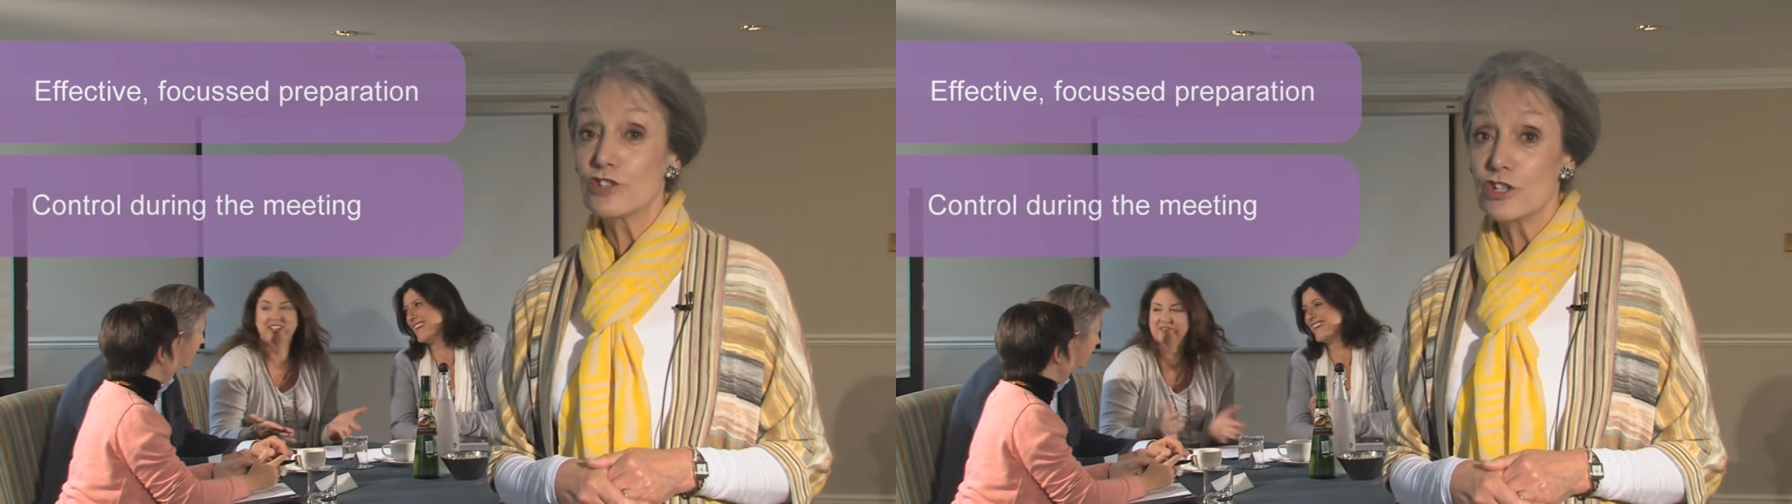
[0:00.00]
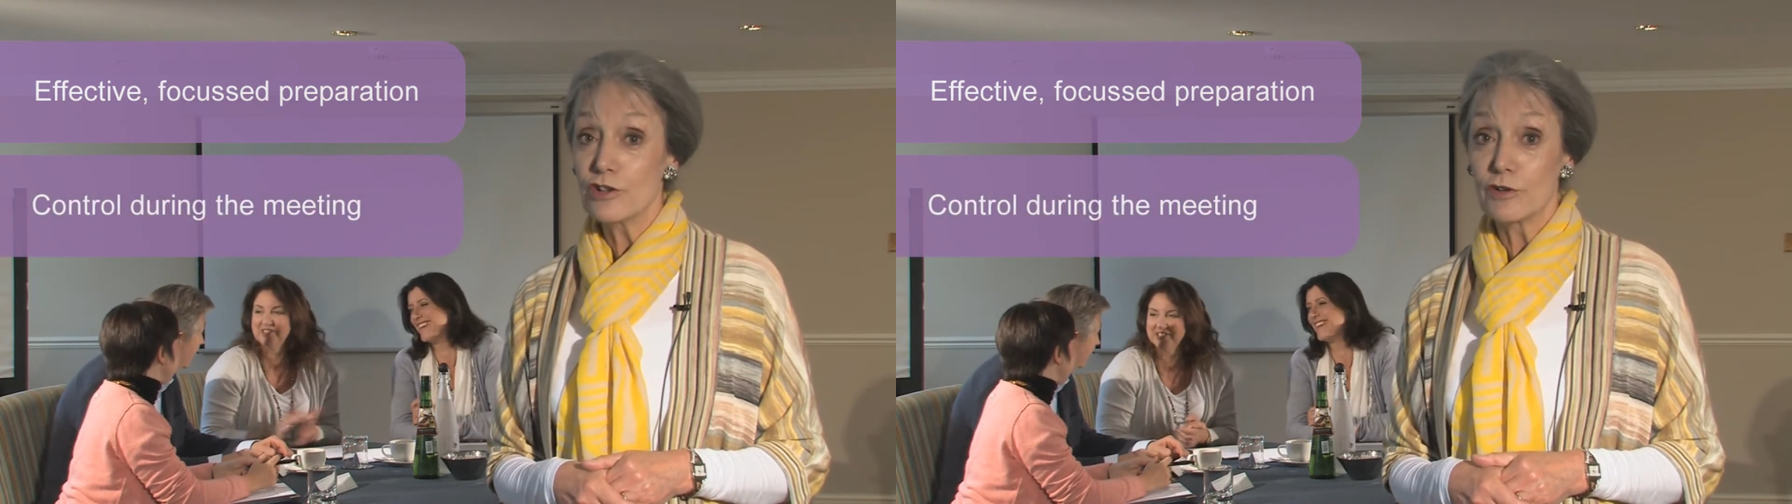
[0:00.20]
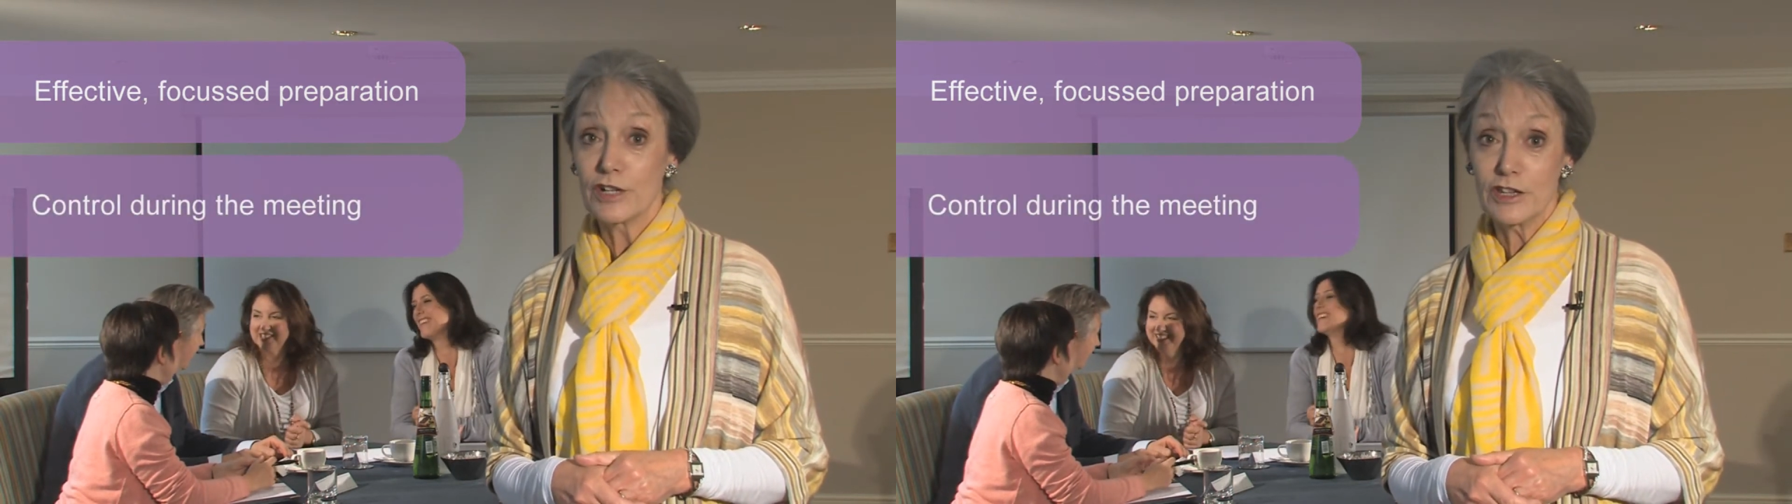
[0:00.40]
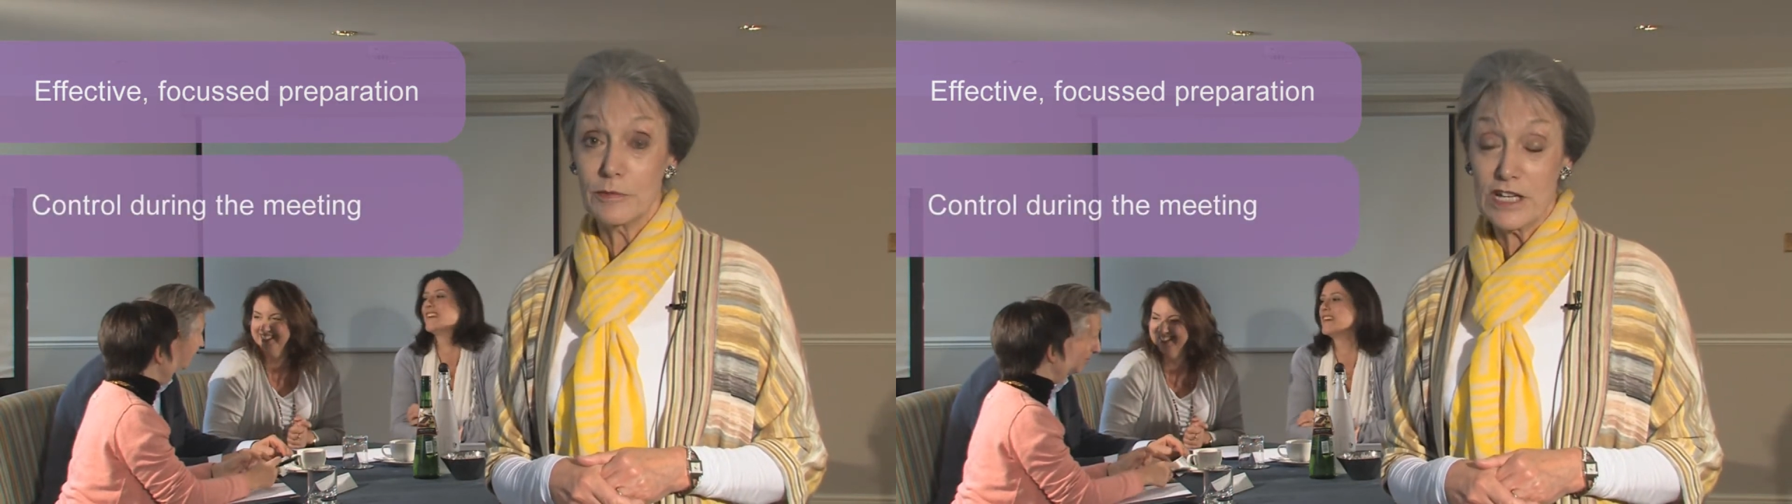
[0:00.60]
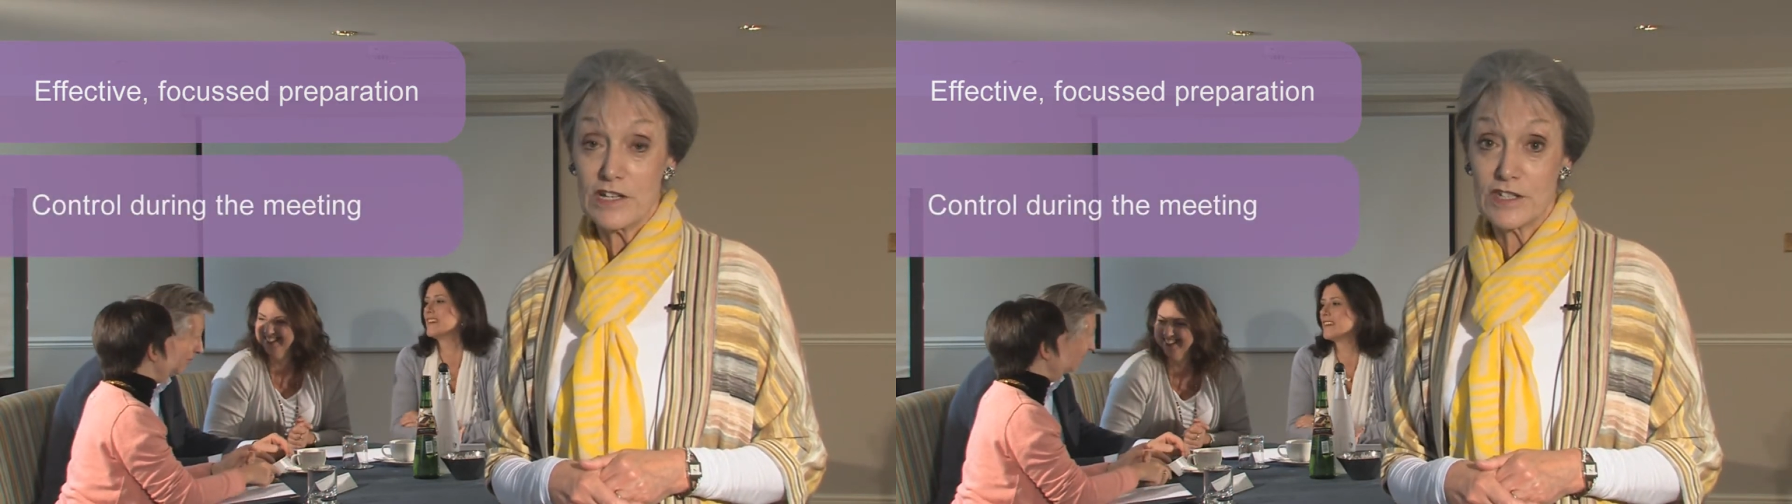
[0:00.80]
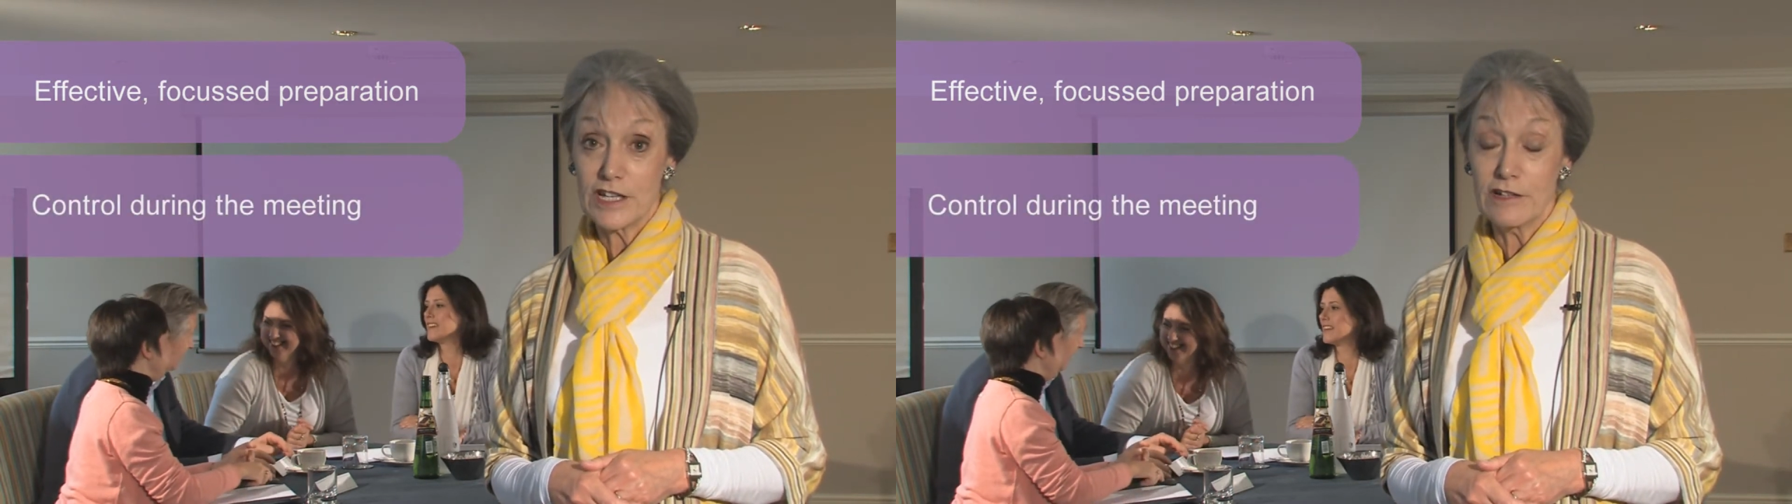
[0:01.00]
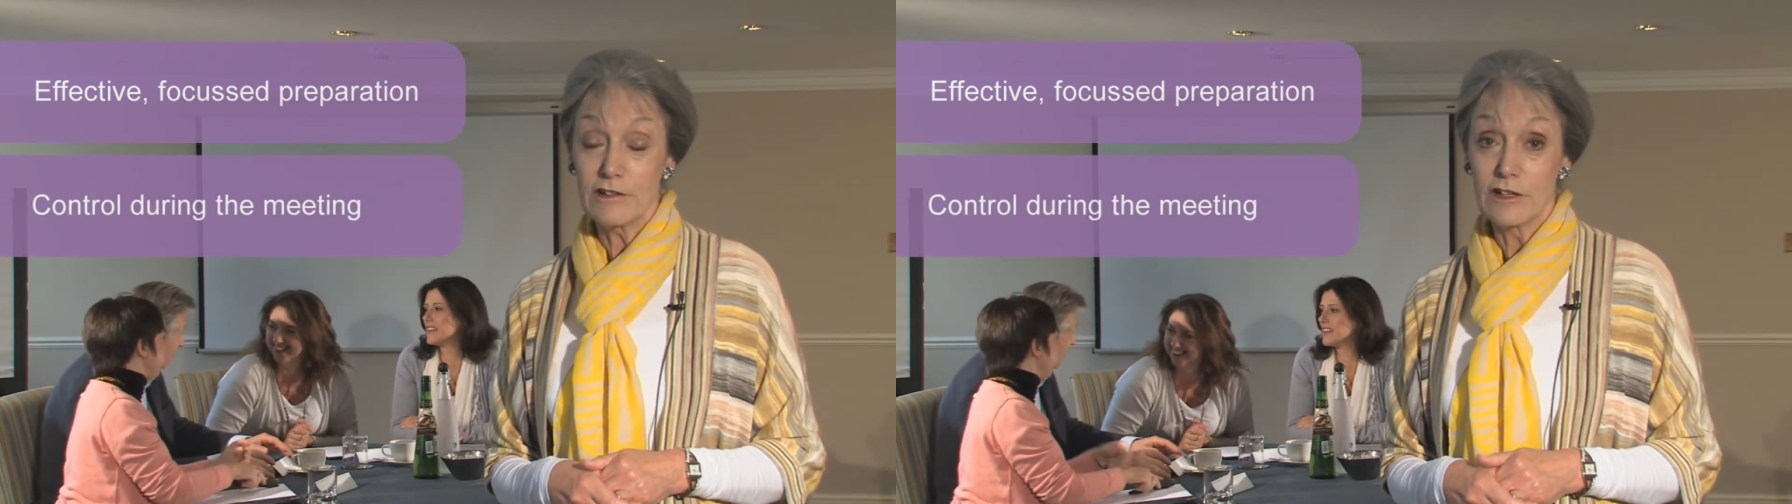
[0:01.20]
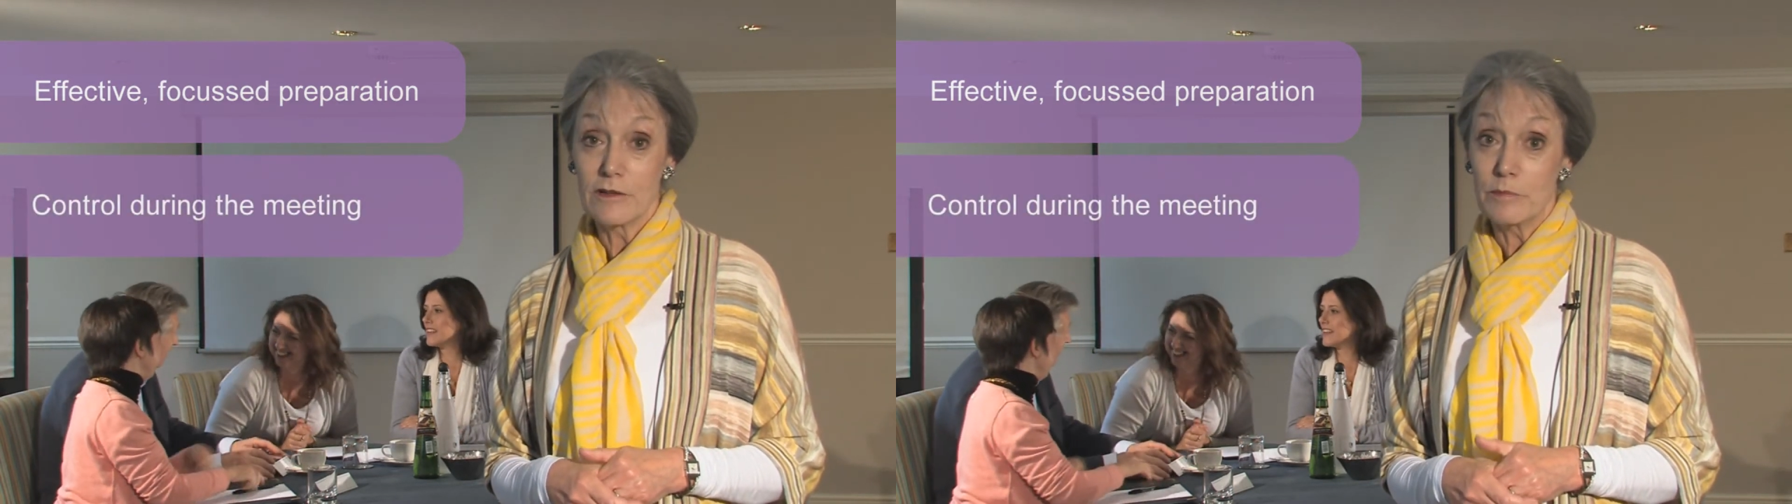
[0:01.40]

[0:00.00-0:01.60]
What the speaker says: during the meeting,